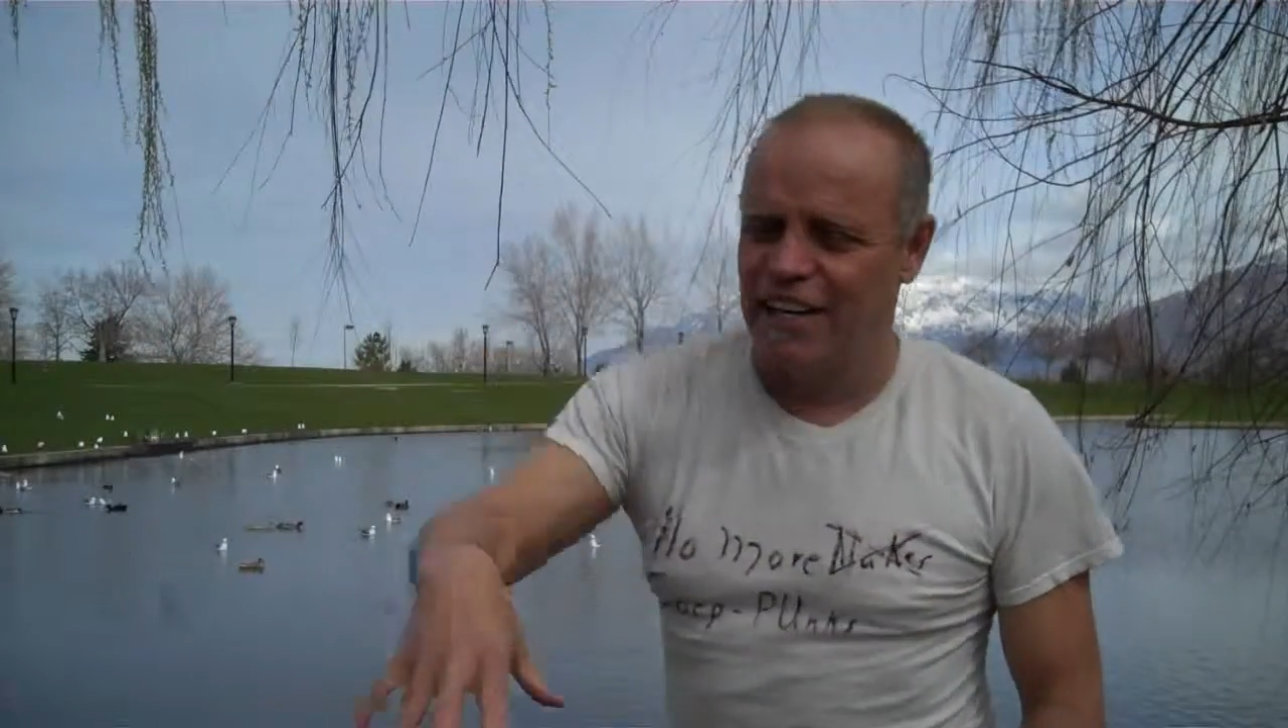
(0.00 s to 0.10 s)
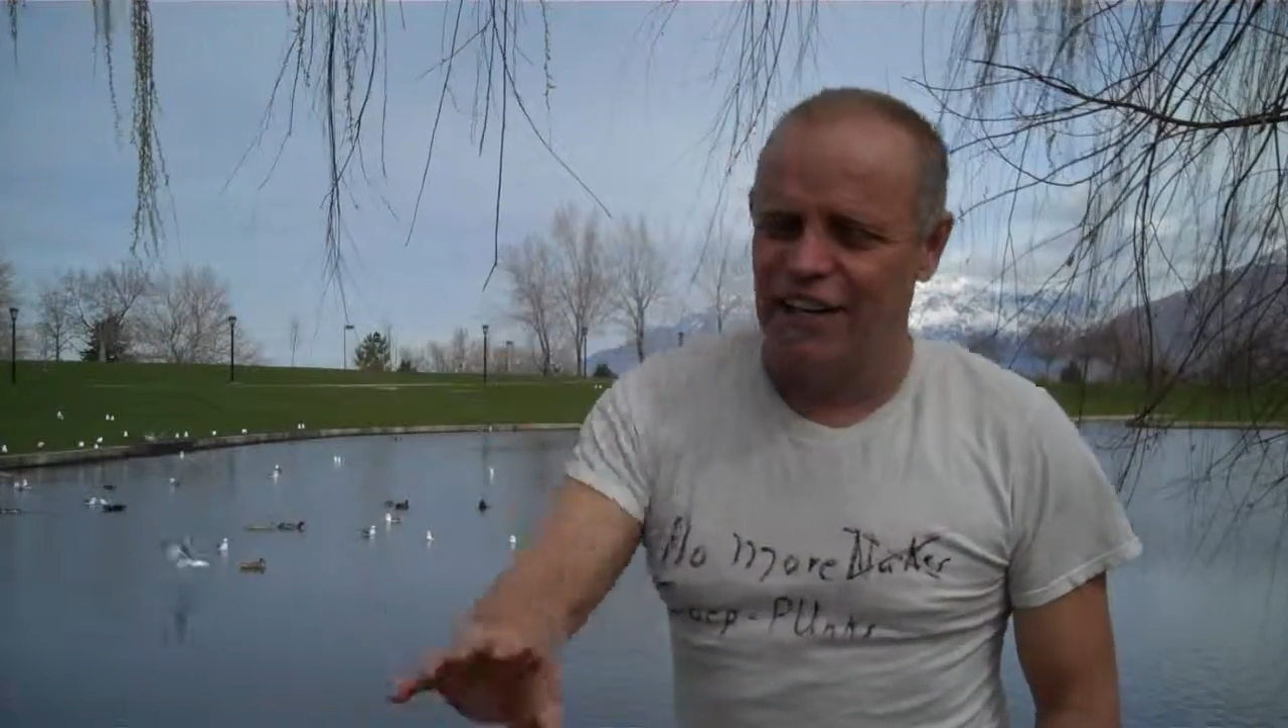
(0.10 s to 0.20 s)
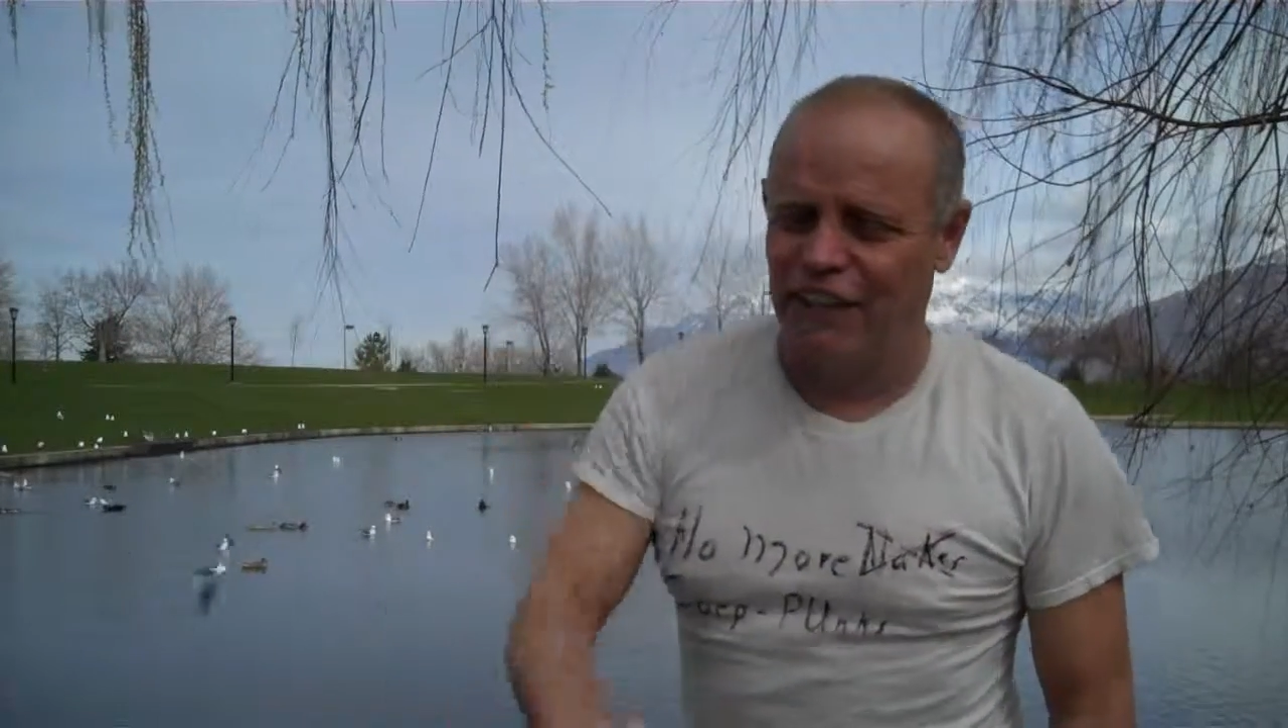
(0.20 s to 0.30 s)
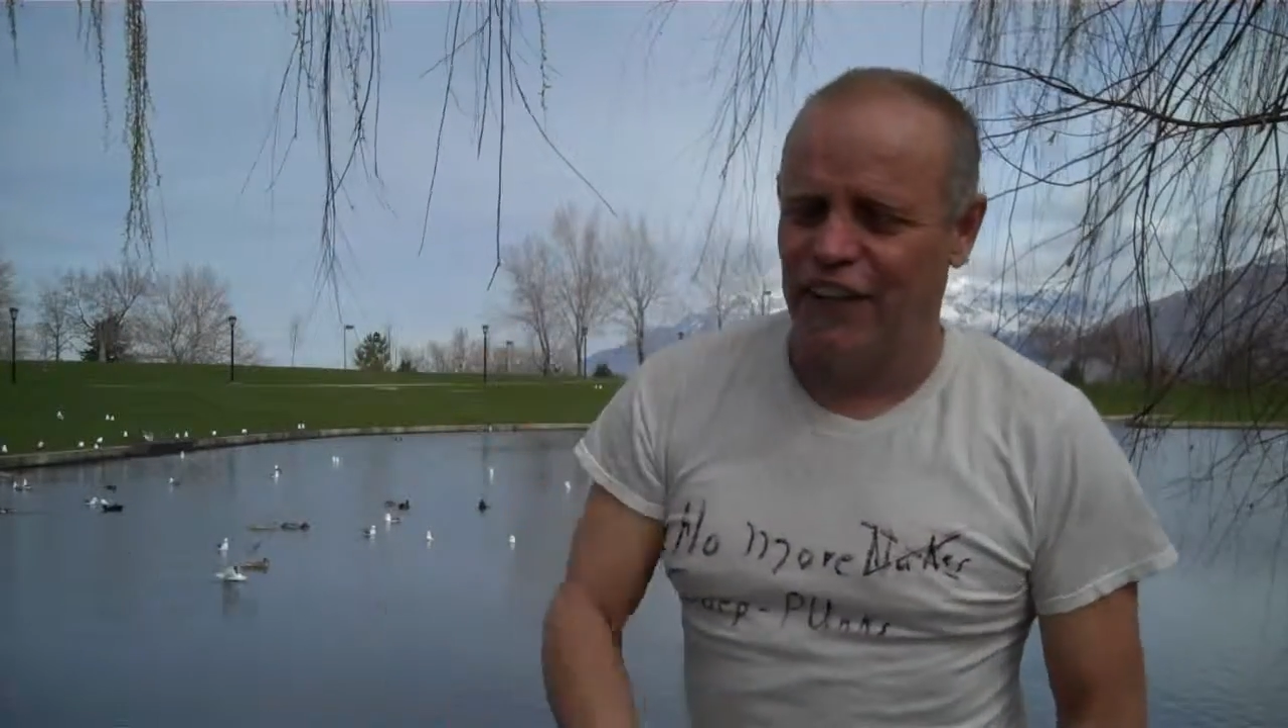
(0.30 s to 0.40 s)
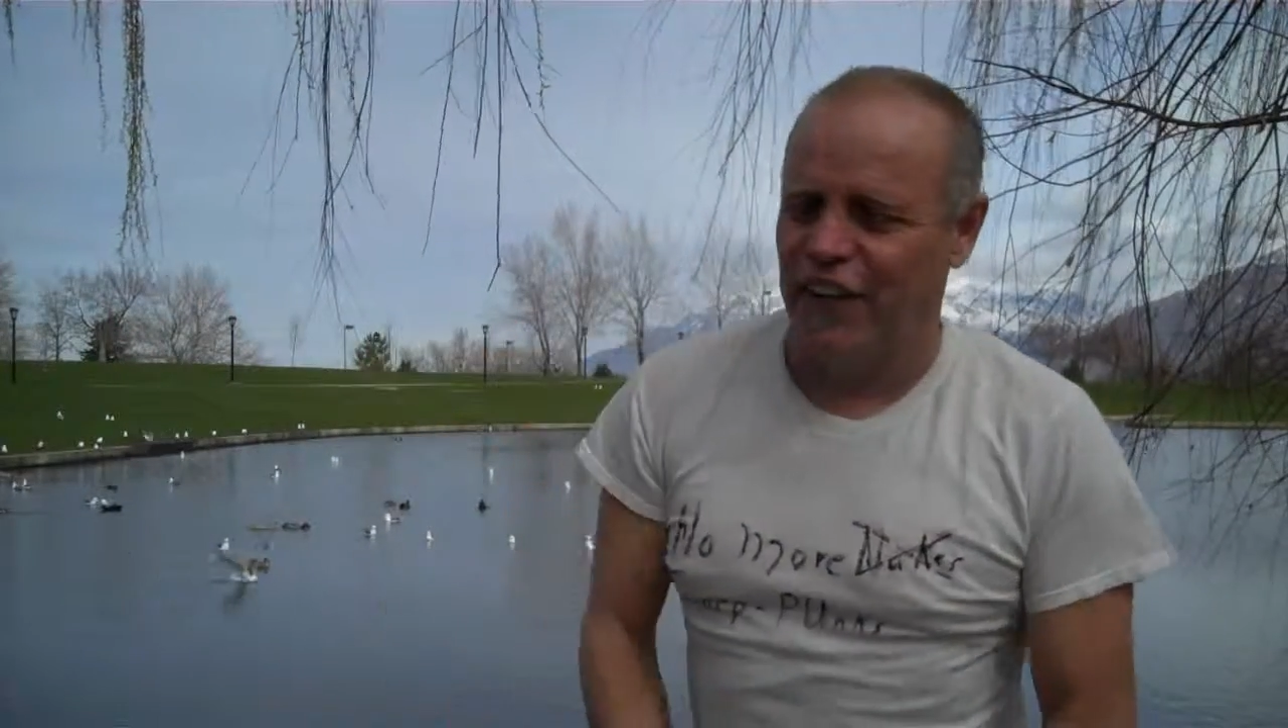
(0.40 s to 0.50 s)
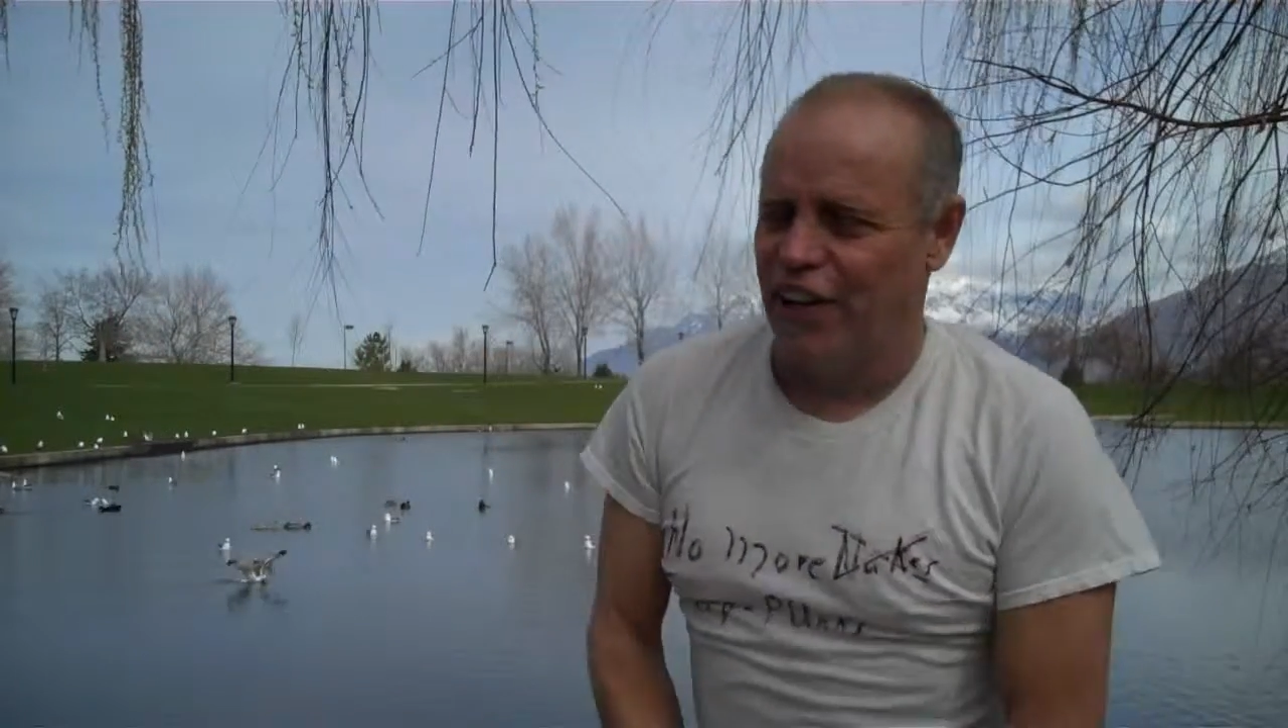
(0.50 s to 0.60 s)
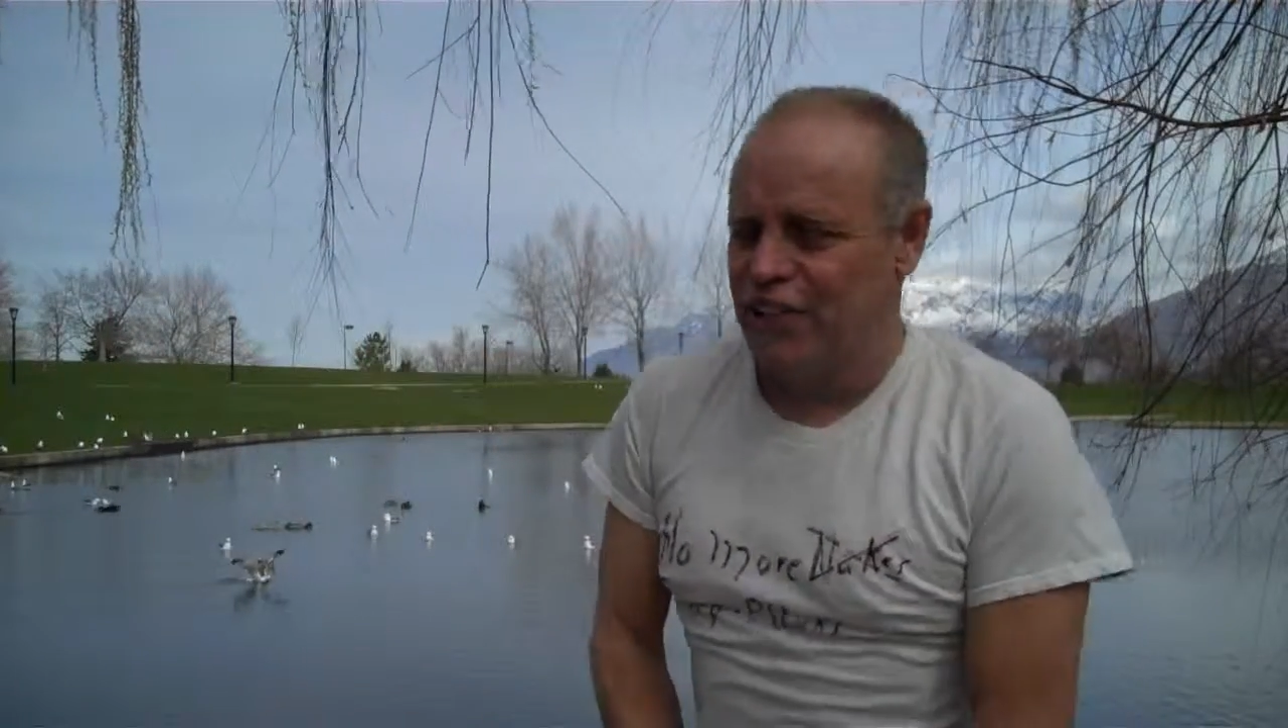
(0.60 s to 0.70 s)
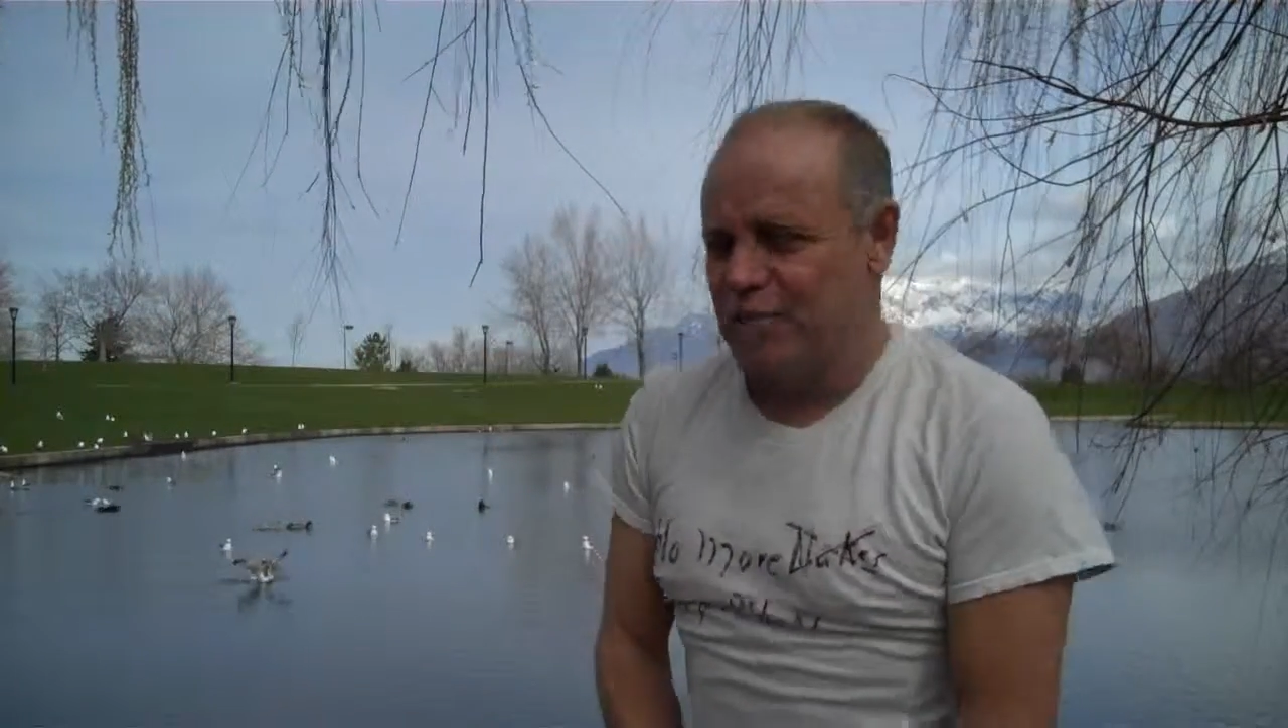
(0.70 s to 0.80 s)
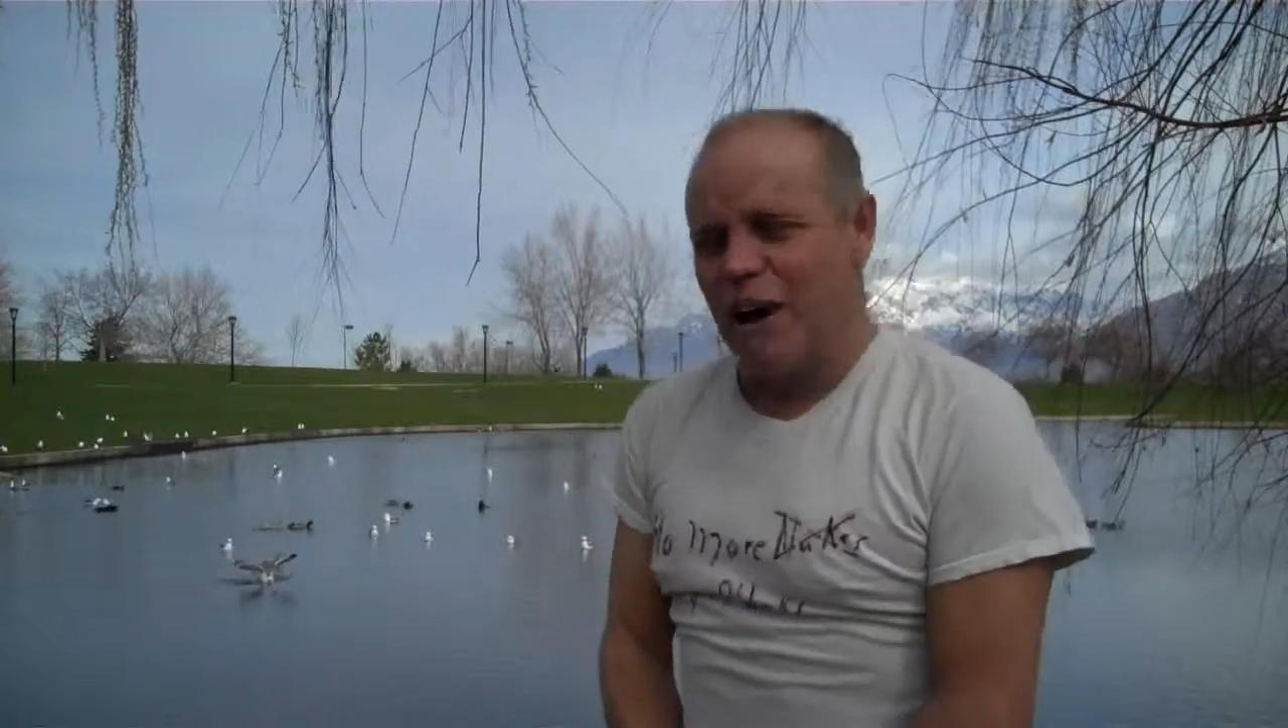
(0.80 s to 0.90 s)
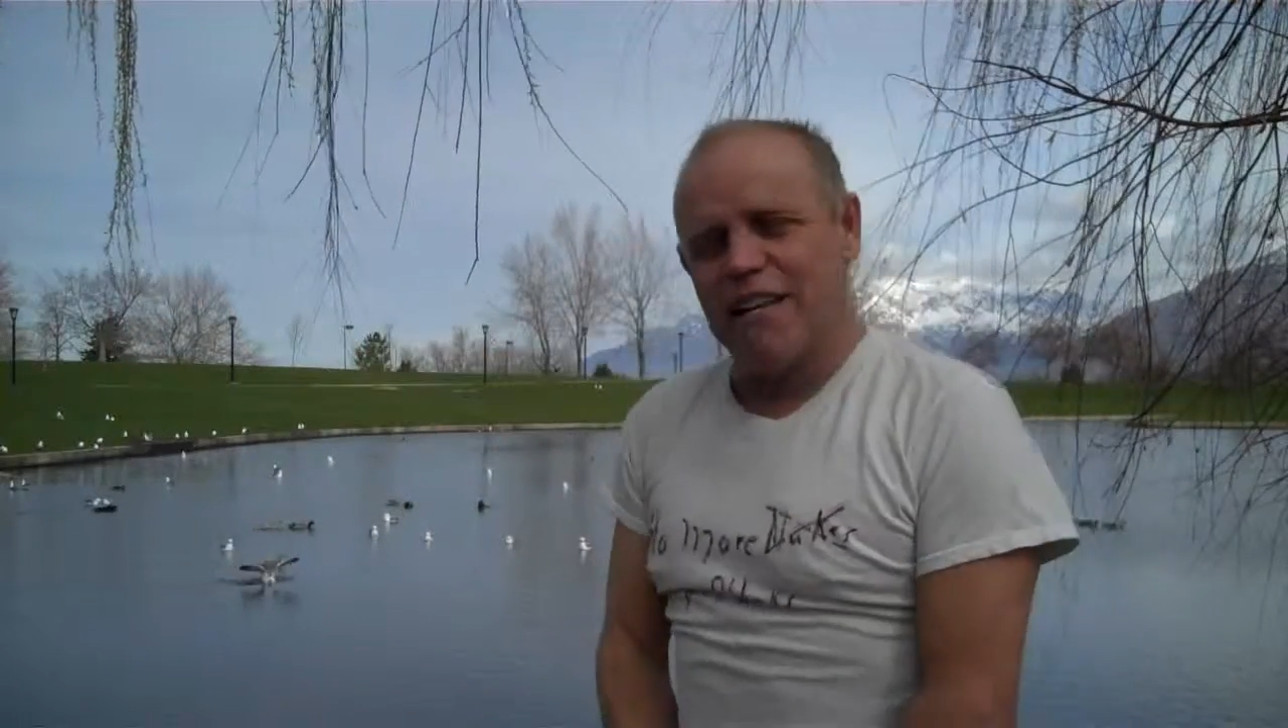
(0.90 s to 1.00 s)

into the fields and